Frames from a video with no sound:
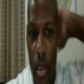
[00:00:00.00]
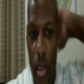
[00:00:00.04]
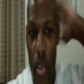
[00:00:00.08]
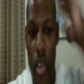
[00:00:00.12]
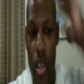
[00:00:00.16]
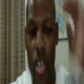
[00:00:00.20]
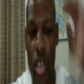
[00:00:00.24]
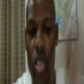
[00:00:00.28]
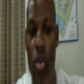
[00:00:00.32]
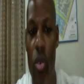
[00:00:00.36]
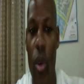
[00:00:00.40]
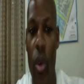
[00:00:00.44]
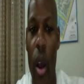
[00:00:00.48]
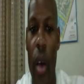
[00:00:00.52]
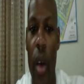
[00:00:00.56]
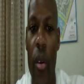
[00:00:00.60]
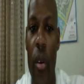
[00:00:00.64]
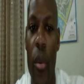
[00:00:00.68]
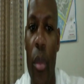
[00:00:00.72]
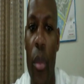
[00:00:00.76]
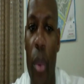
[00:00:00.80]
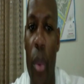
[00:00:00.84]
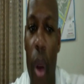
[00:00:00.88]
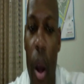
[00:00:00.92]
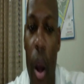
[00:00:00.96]
Describe the
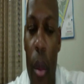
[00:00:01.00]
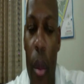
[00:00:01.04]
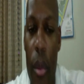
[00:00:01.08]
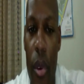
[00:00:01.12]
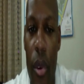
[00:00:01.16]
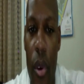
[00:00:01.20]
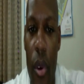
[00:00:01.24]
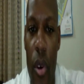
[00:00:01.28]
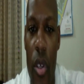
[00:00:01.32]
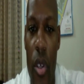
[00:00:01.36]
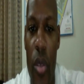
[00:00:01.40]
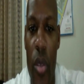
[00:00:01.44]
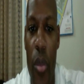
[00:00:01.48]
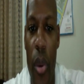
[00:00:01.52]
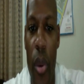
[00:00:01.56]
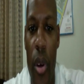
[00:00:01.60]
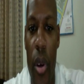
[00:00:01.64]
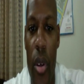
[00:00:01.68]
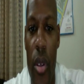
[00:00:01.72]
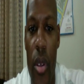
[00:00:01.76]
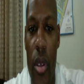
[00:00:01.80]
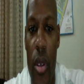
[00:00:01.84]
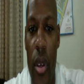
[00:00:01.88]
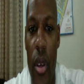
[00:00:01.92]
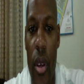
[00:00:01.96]
problem you're
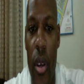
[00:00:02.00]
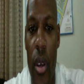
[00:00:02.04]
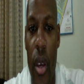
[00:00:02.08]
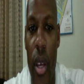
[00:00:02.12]
experiencing.